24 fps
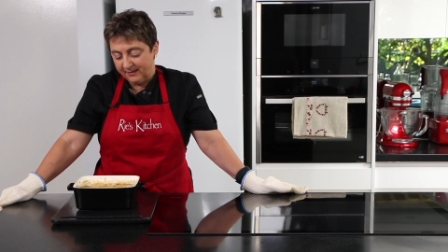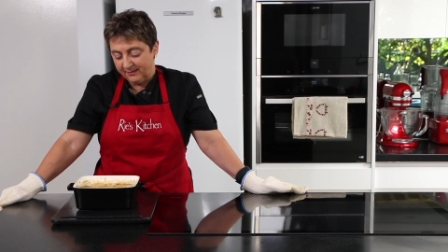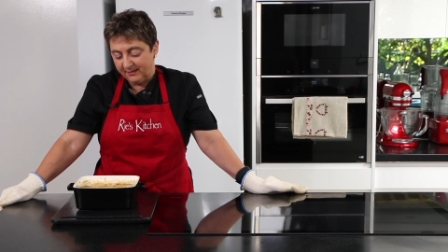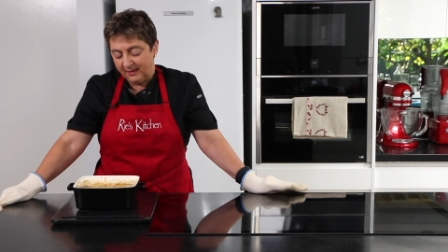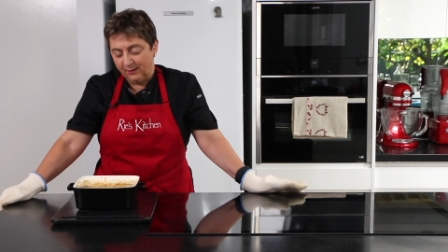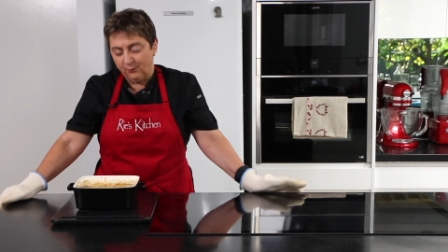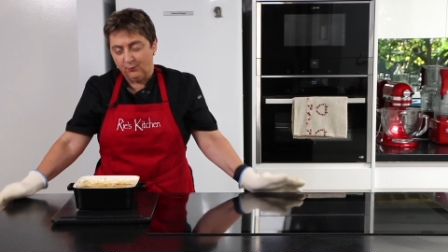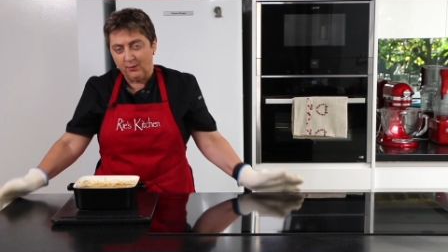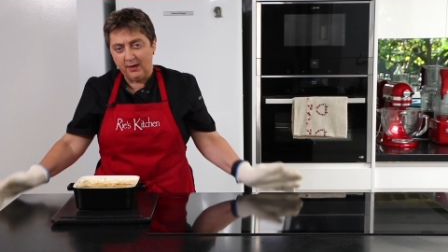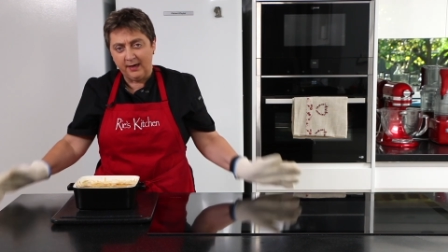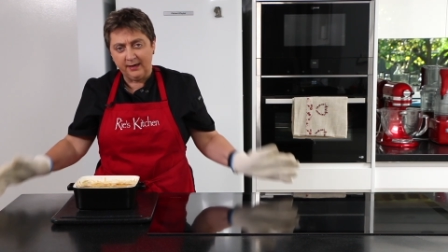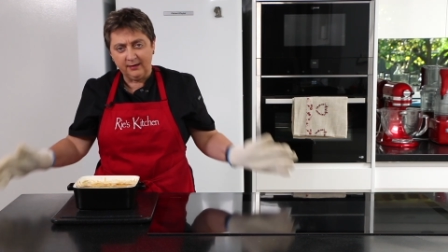
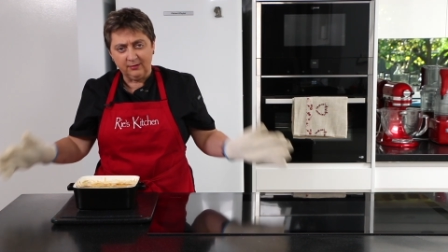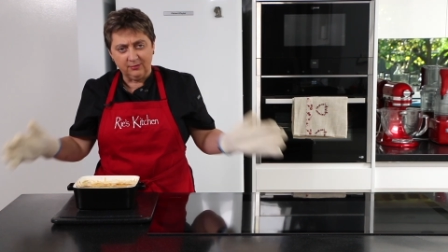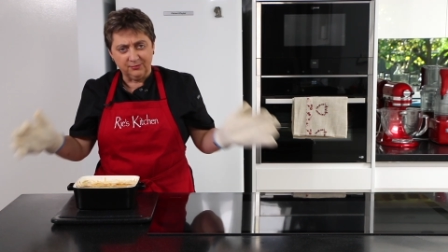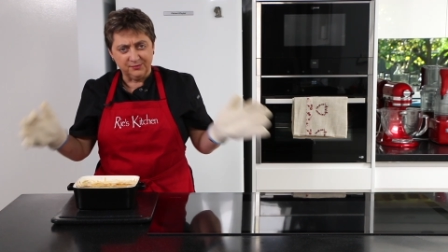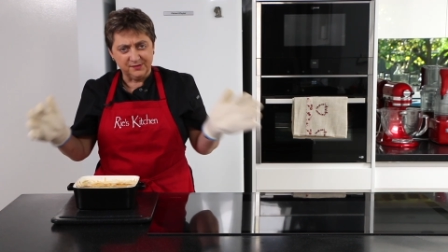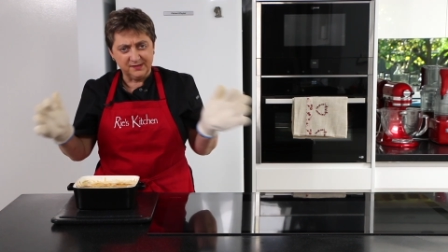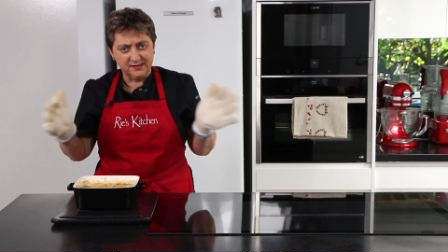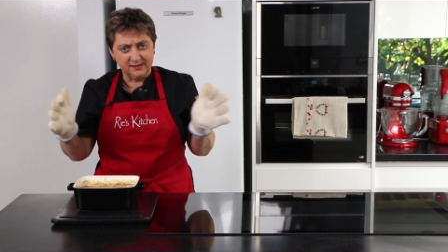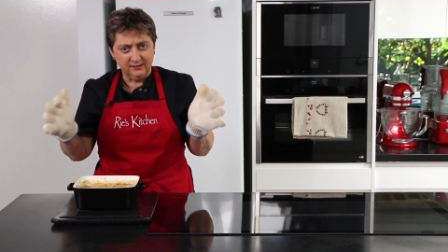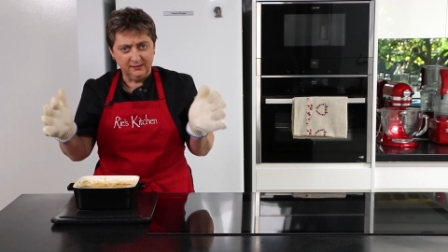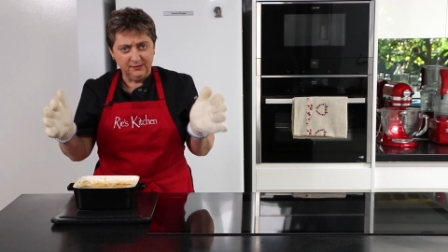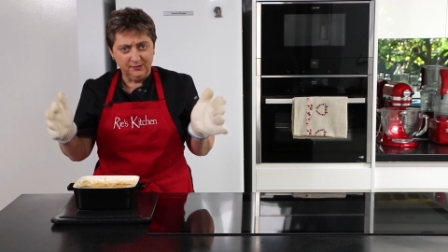That way it'll
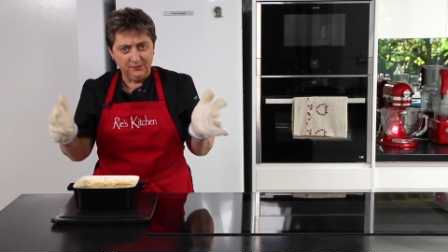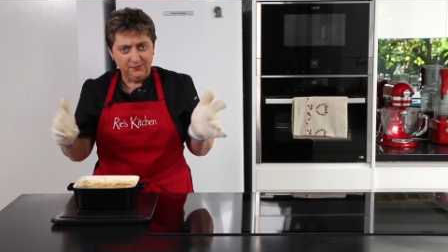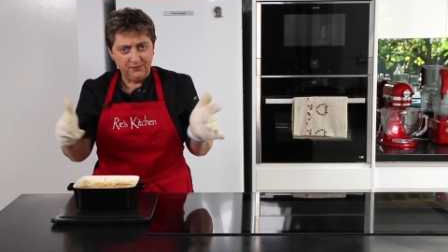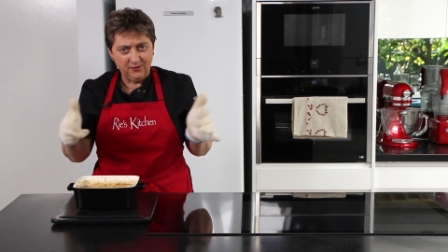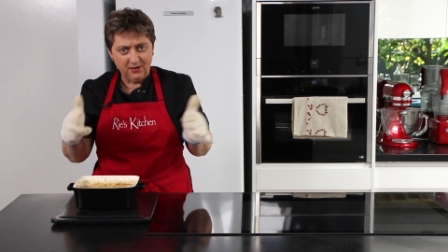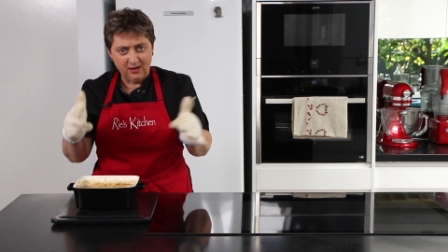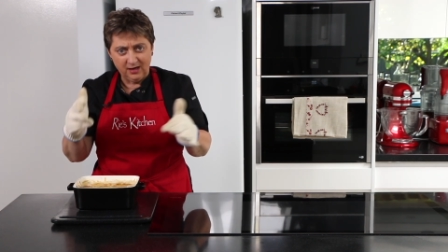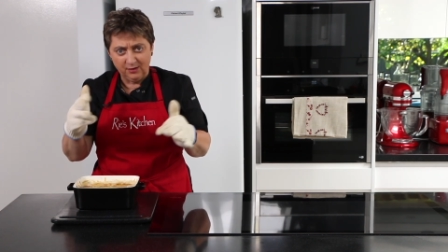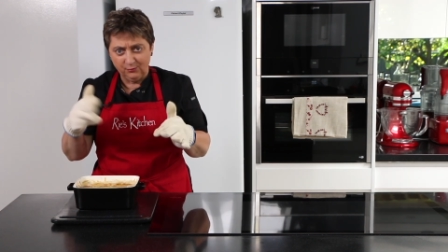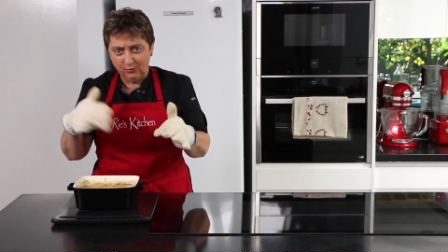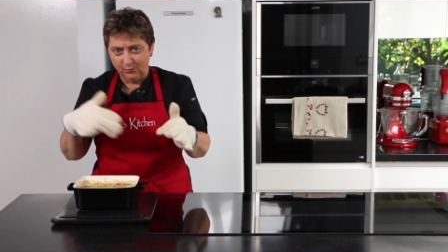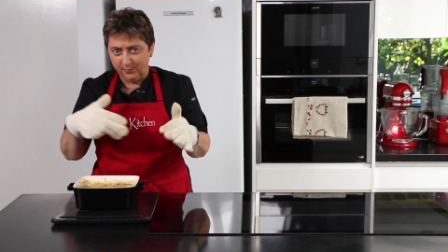
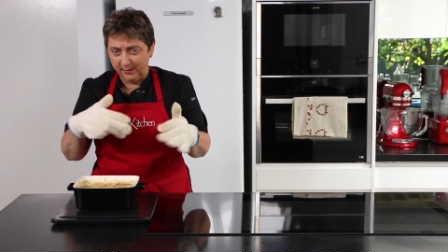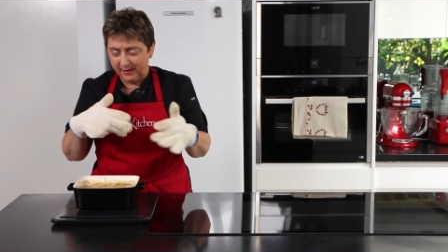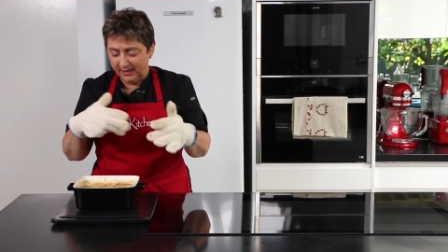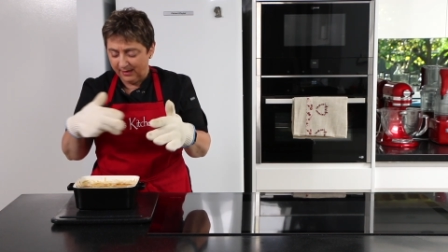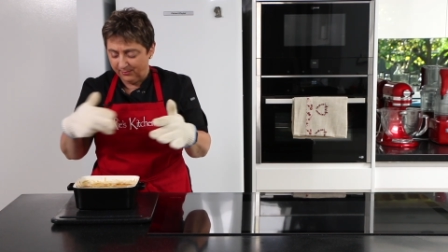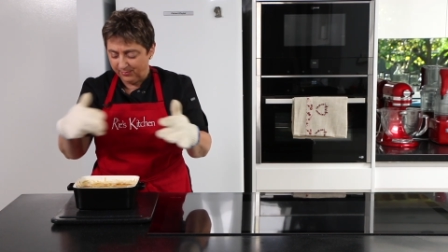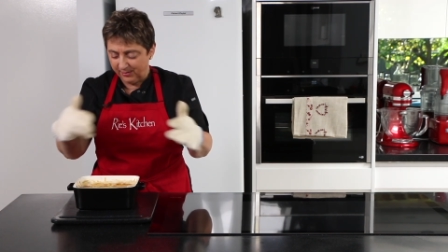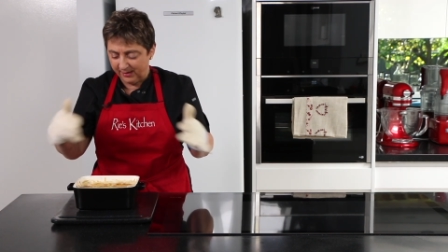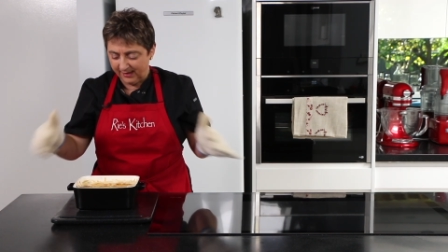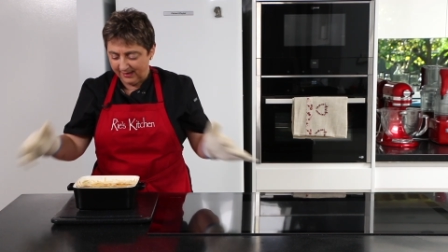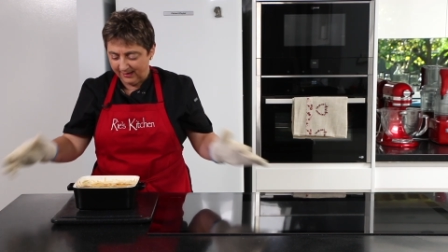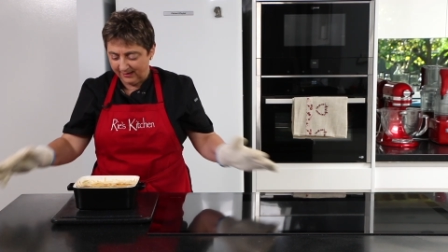solidify, we'll be
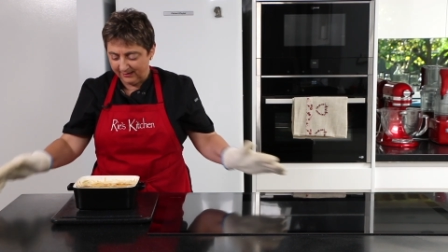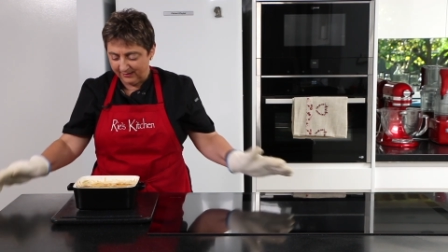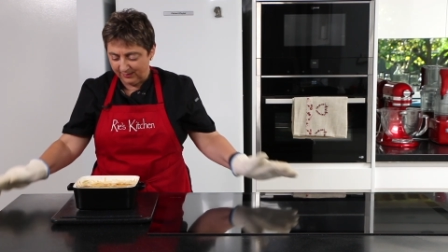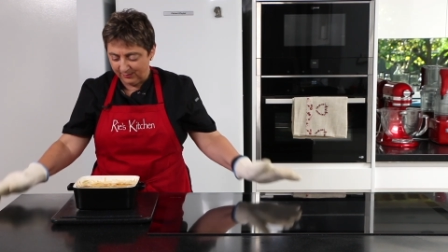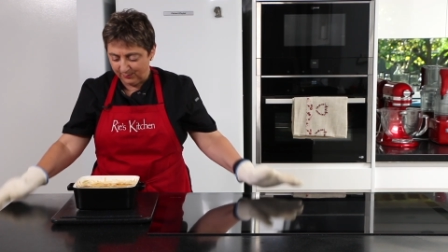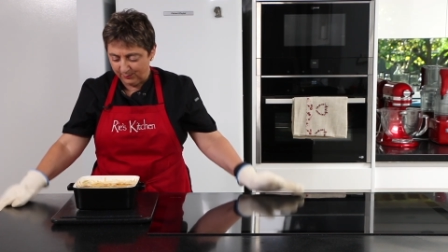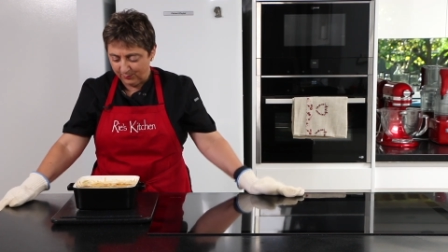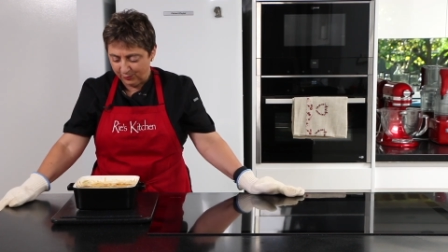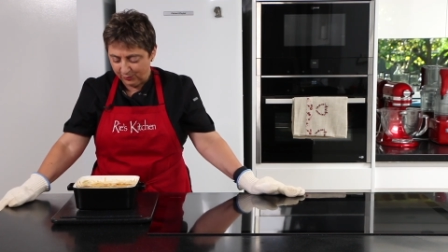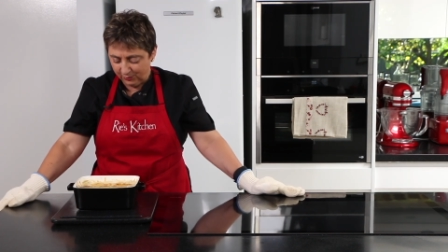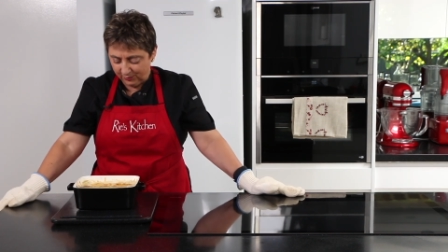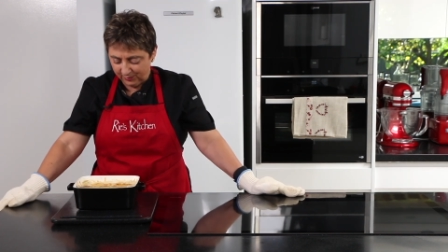able to cut it
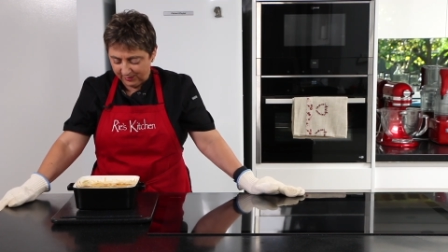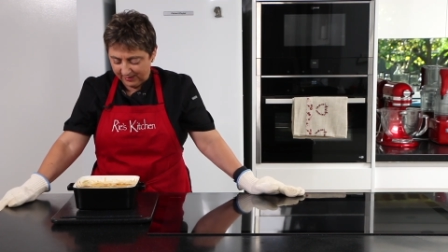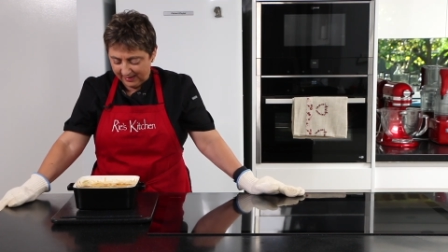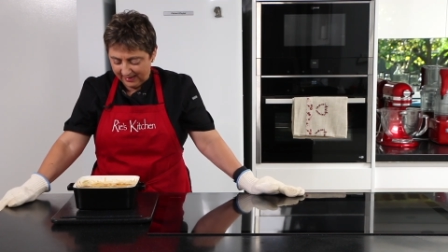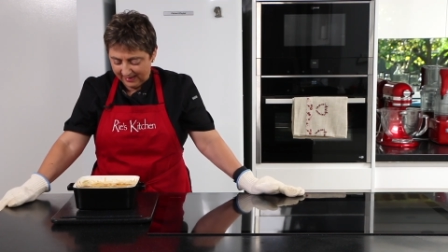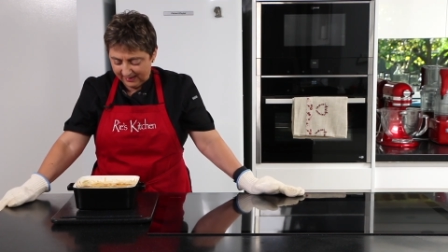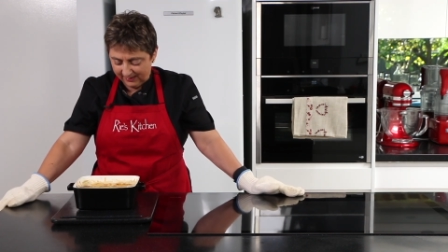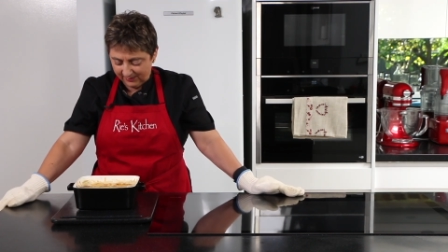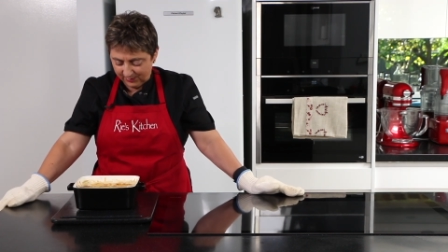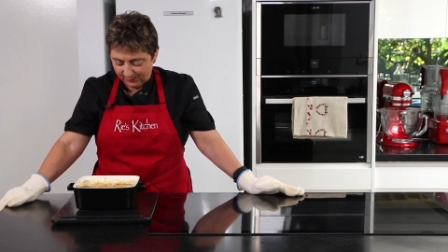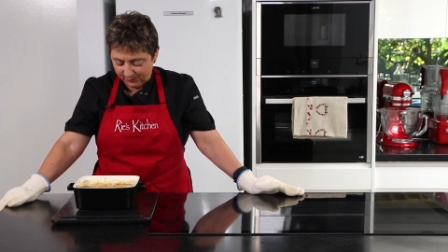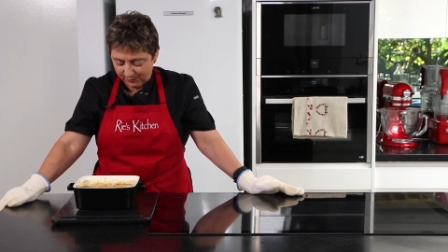and pull it
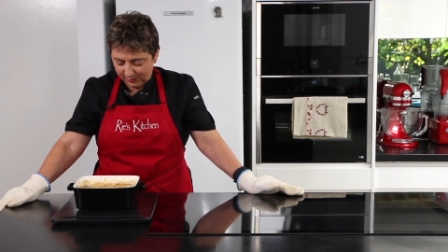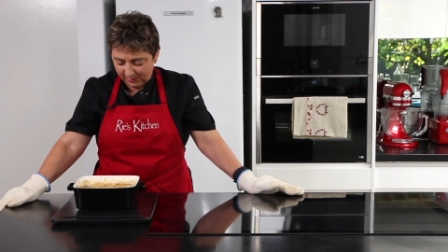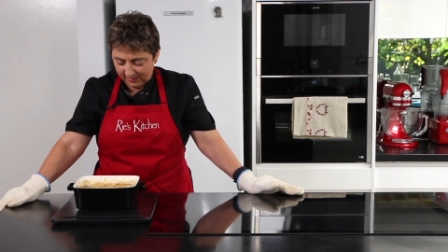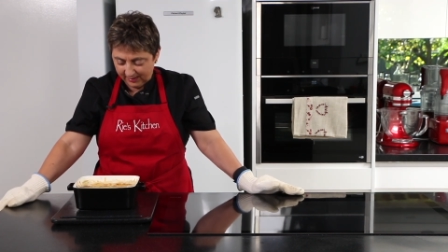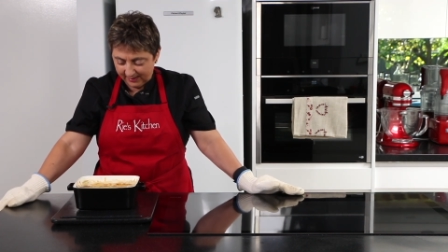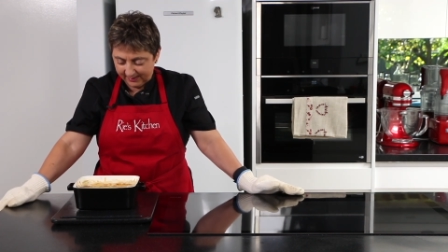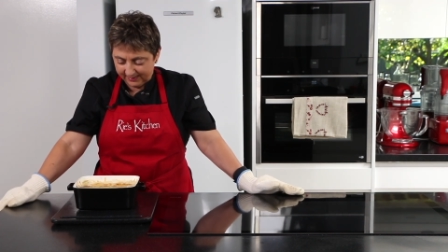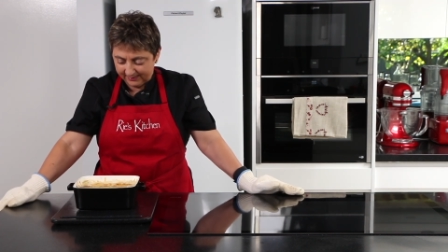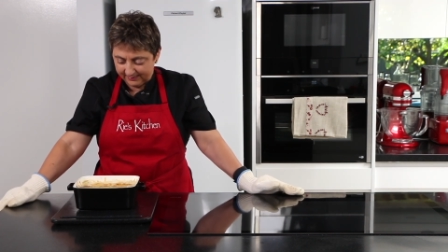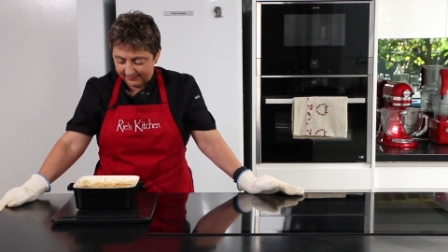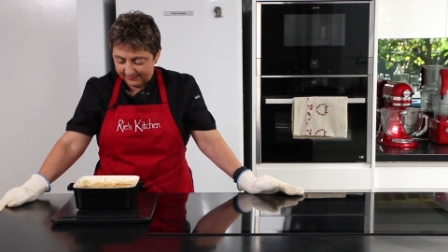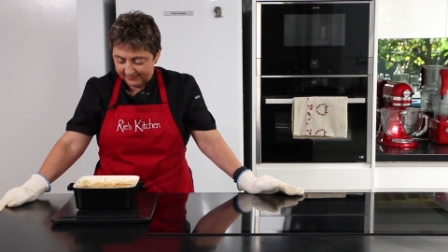out of the
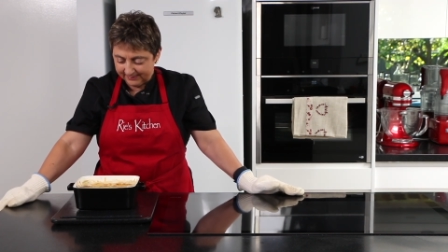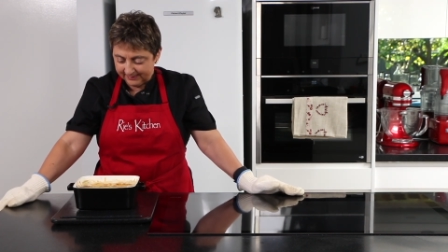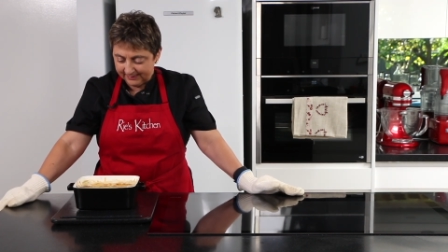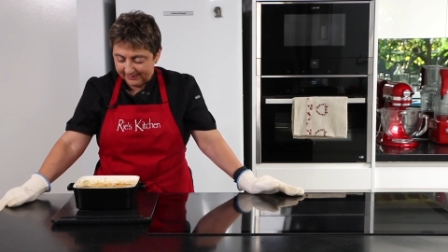plate,